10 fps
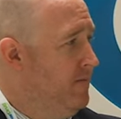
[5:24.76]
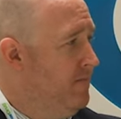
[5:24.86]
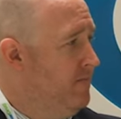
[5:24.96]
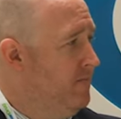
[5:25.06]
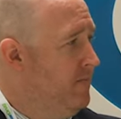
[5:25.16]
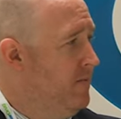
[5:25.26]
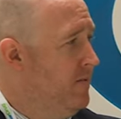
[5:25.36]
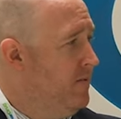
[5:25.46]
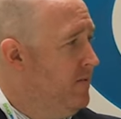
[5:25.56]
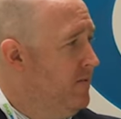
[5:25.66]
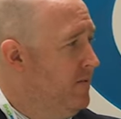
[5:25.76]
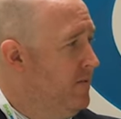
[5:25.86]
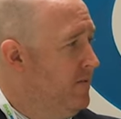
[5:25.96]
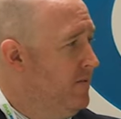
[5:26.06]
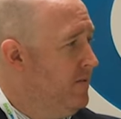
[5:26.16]

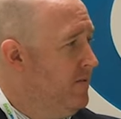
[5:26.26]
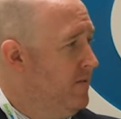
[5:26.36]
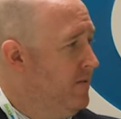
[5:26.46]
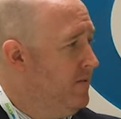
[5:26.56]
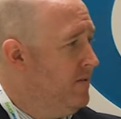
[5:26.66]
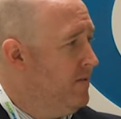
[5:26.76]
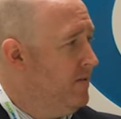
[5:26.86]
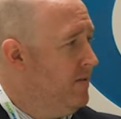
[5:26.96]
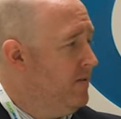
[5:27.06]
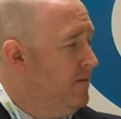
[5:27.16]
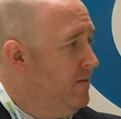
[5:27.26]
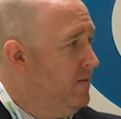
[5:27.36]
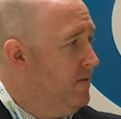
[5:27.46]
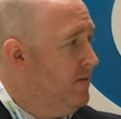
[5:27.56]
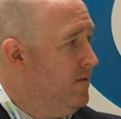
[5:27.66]

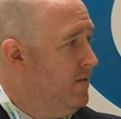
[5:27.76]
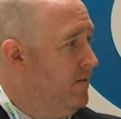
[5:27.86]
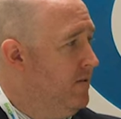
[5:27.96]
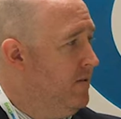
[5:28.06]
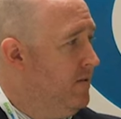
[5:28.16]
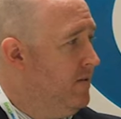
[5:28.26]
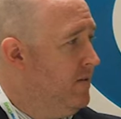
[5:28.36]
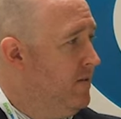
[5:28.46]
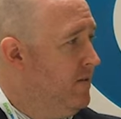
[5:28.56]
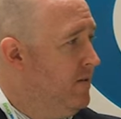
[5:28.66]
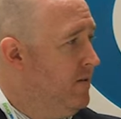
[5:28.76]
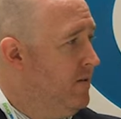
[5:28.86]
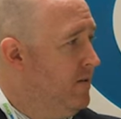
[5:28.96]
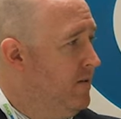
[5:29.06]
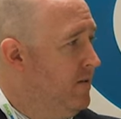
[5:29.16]

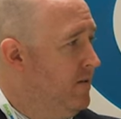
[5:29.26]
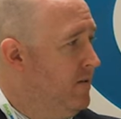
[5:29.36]
The person shown says nothing.